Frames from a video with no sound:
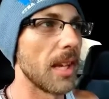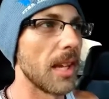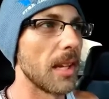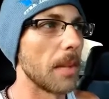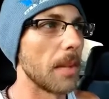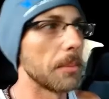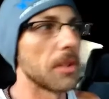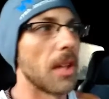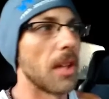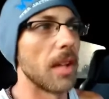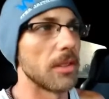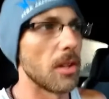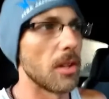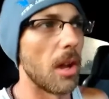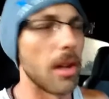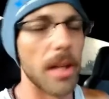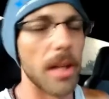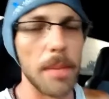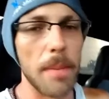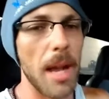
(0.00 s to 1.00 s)
And I'm not
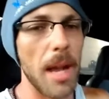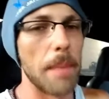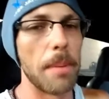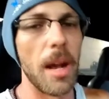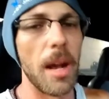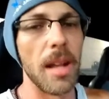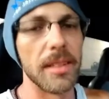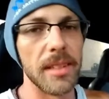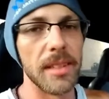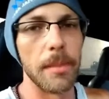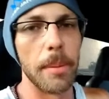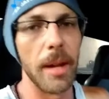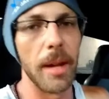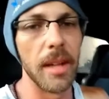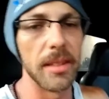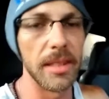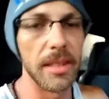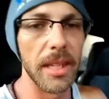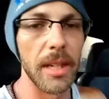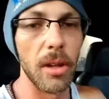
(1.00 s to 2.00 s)
talking about positive
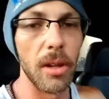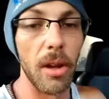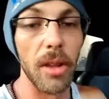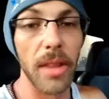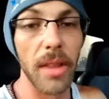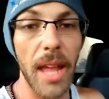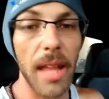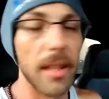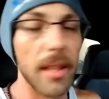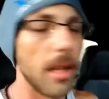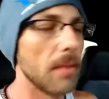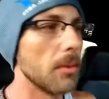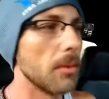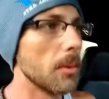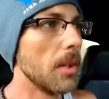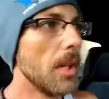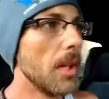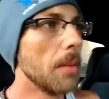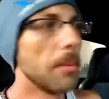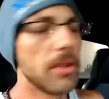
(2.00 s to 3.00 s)
parenting and all that
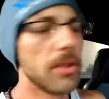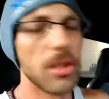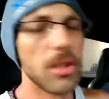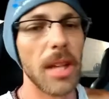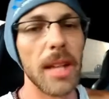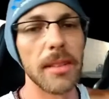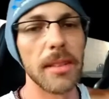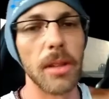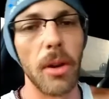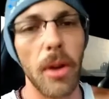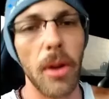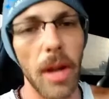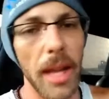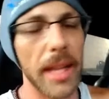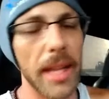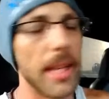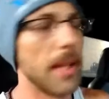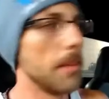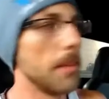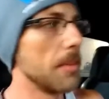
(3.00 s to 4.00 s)
level, but you guys know how I
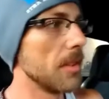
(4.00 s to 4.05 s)
am.